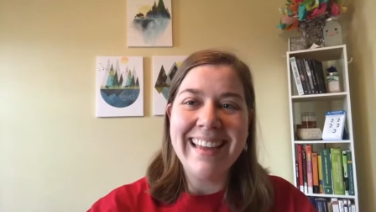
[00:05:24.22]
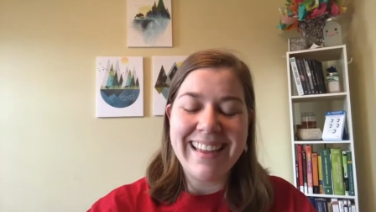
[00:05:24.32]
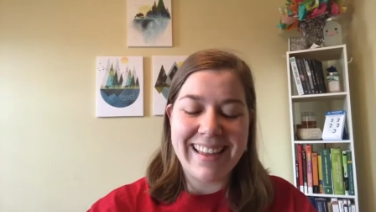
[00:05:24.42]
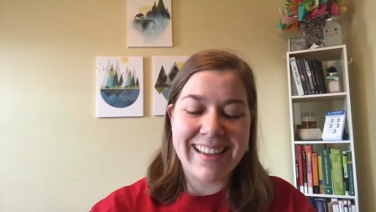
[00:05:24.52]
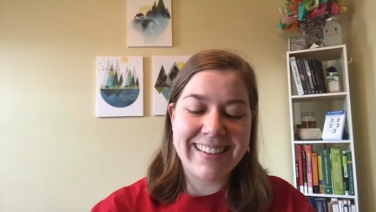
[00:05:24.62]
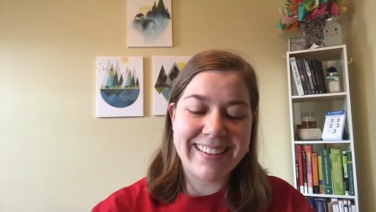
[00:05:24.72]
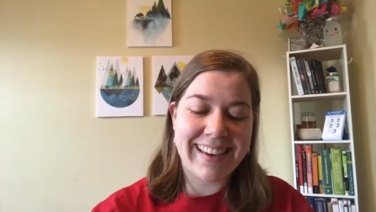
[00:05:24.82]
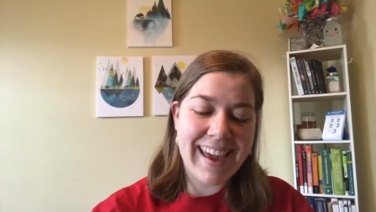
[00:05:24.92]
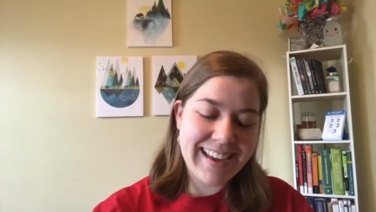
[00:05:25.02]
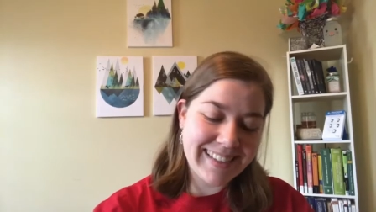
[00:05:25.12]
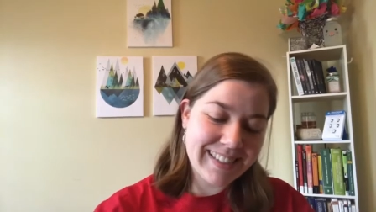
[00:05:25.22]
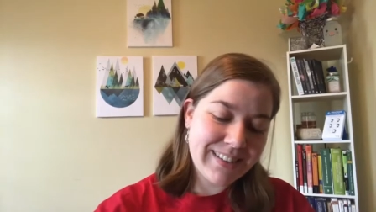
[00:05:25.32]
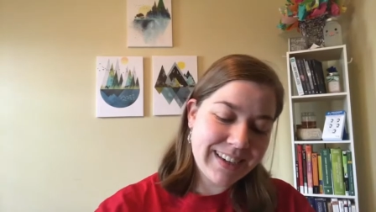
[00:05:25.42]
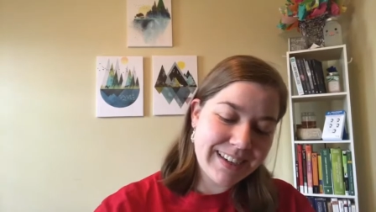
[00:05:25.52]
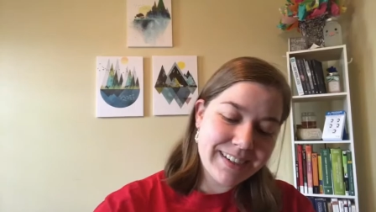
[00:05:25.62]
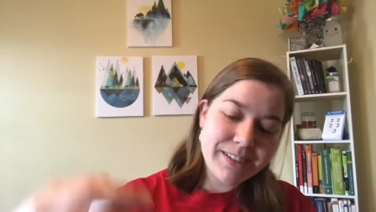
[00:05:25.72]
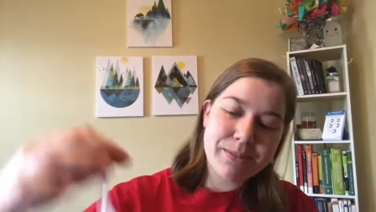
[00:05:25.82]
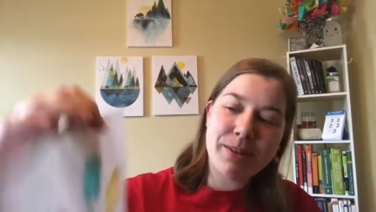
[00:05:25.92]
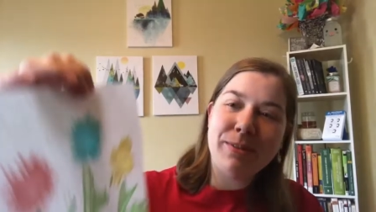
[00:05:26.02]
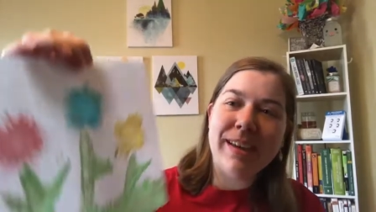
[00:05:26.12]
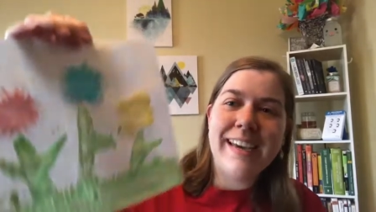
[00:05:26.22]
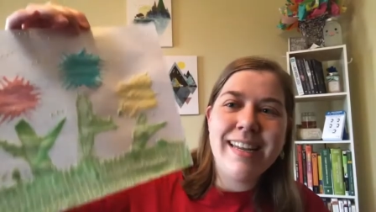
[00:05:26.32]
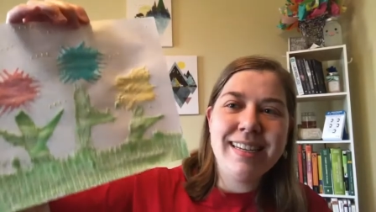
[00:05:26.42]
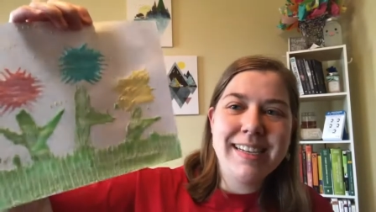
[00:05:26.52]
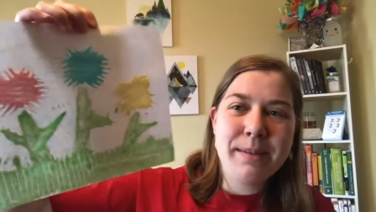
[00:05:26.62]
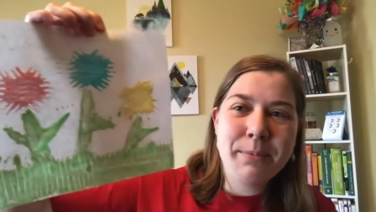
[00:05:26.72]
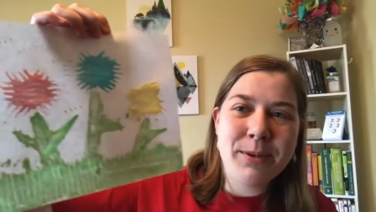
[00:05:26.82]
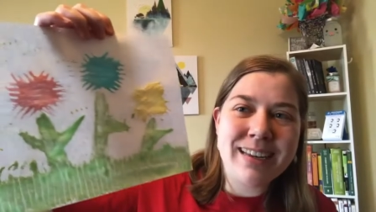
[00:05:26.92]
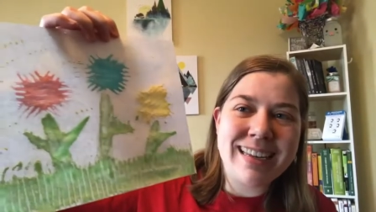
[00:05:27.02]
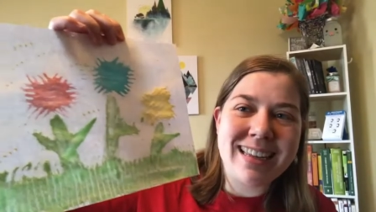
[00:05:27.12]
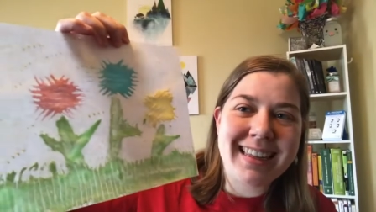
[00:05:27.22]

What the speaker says: All right, so here's what we ended up with.